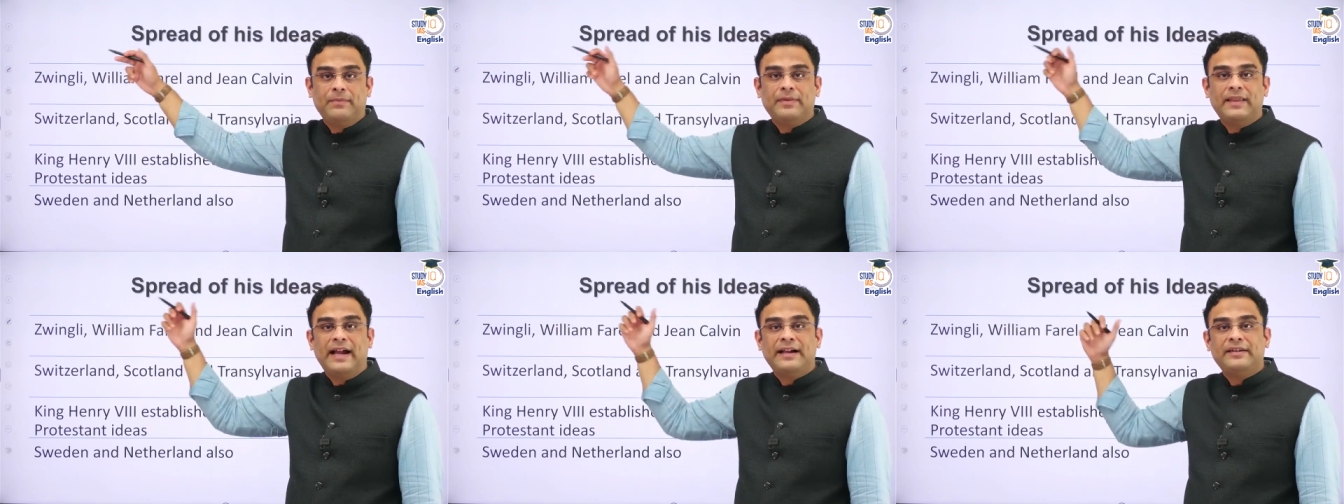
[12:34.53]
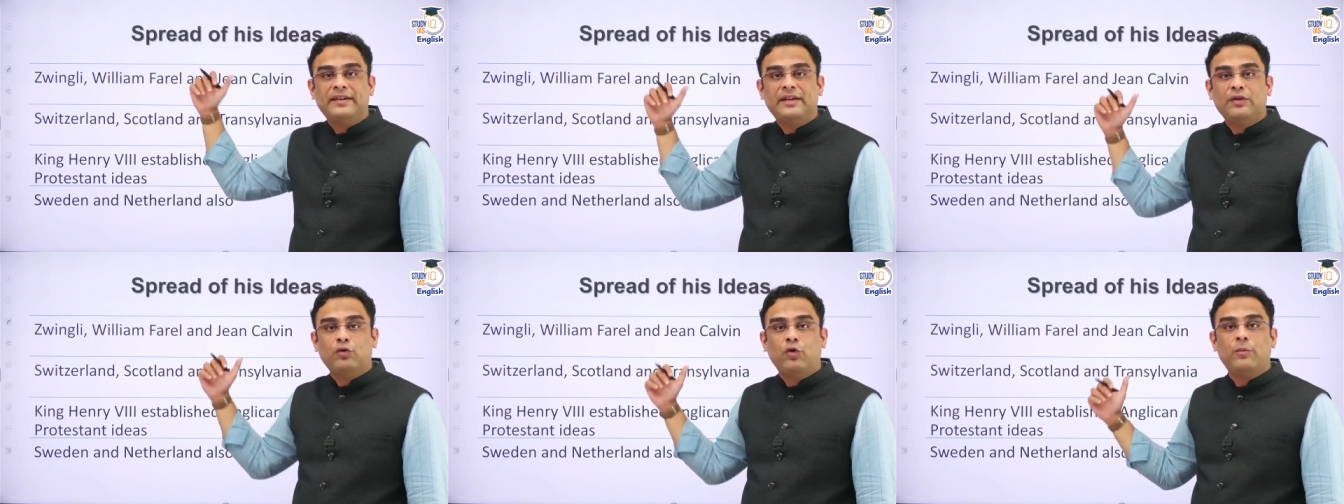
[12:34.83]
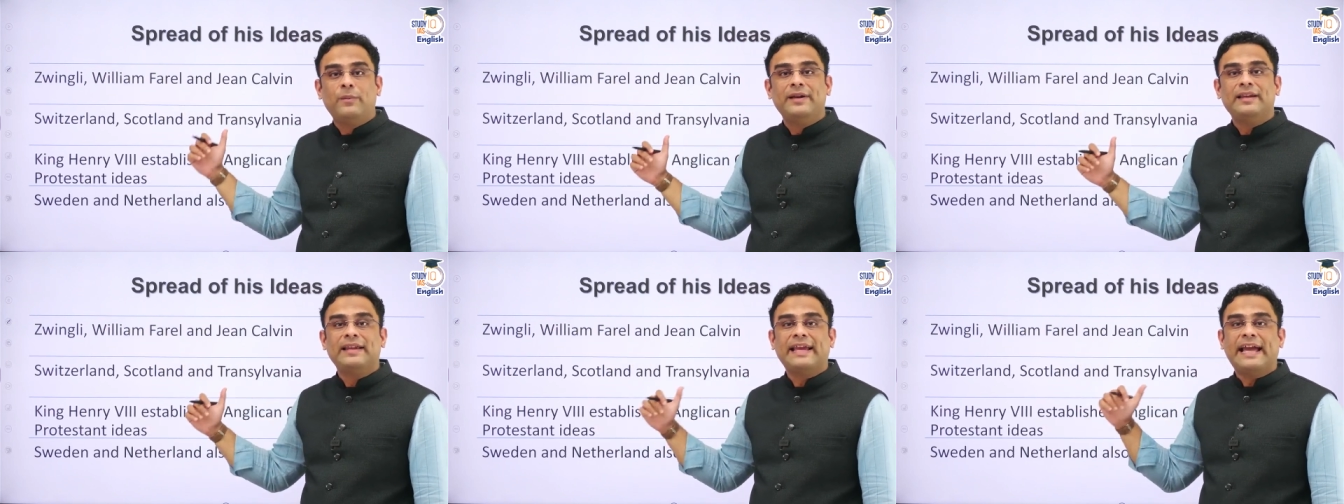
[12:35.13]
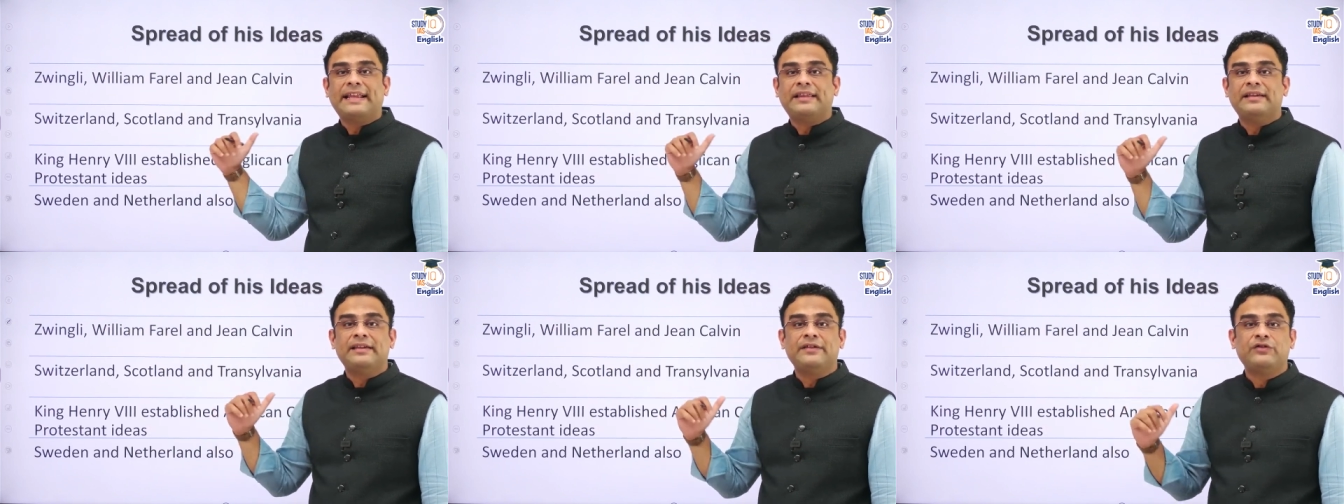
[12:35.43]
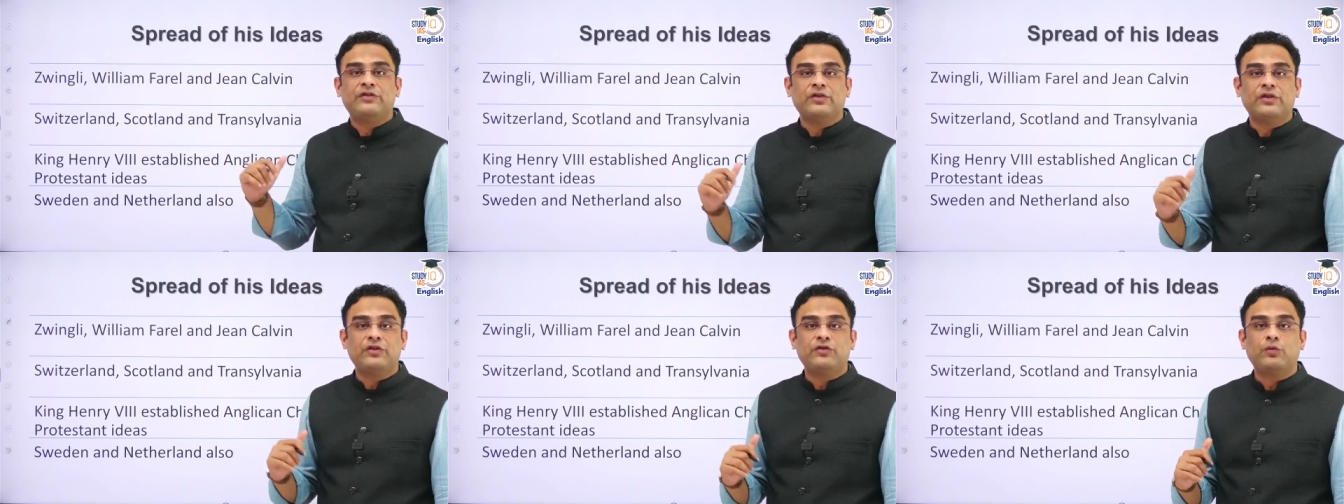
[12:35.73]
that the Roman
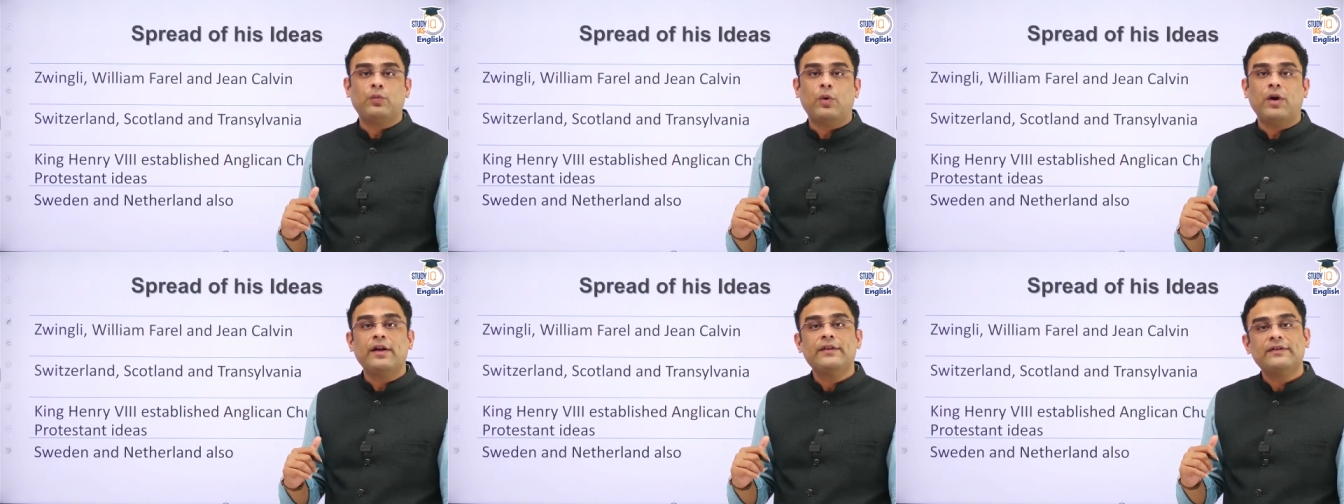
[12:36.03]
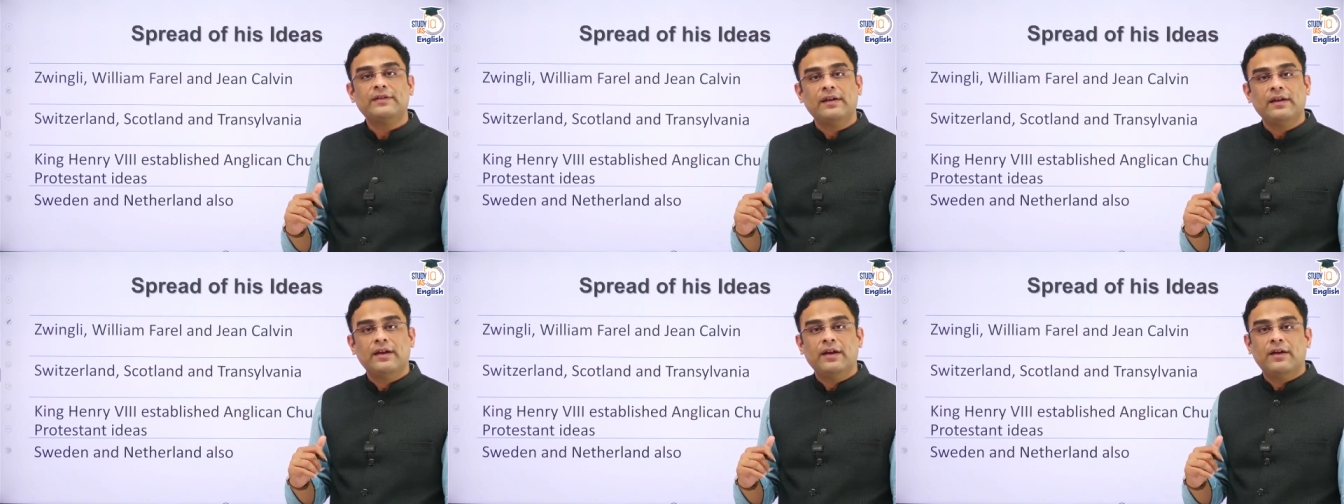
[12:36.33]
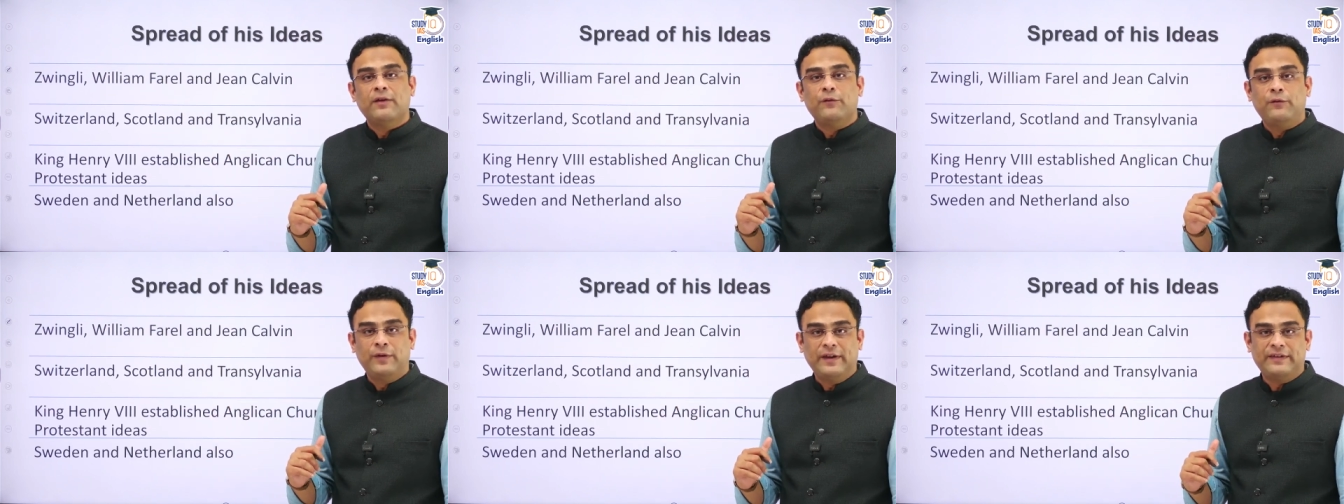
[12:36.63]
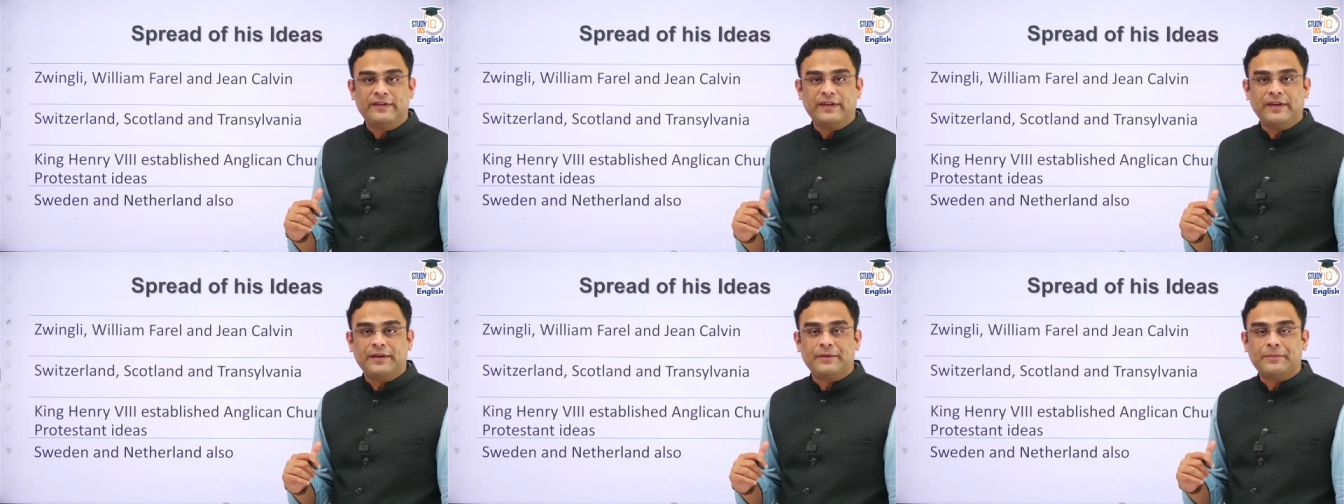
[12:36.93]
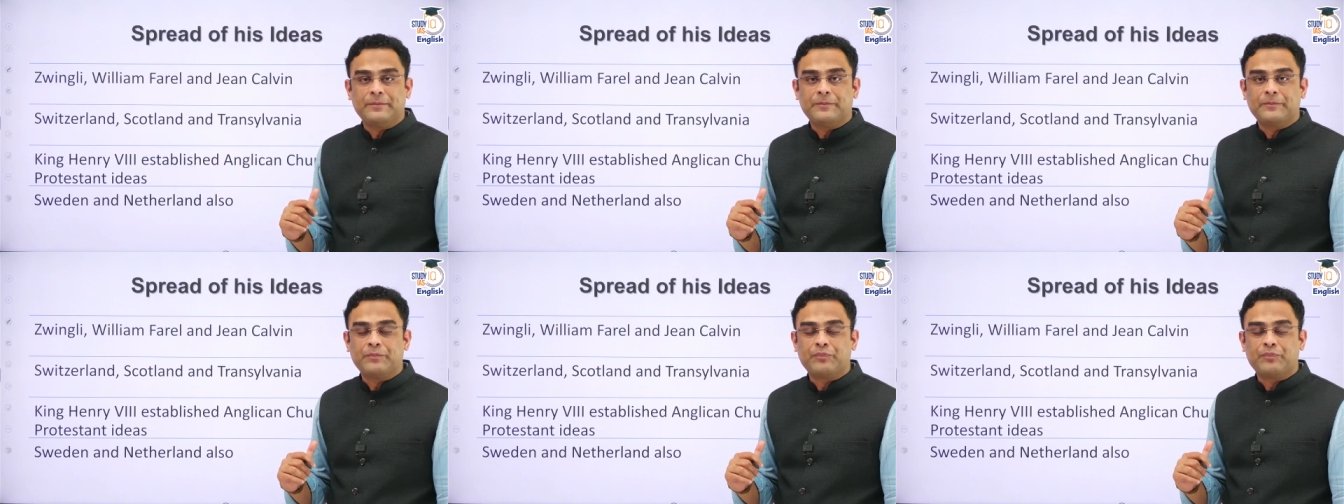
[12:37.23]
Catholic Church was facing.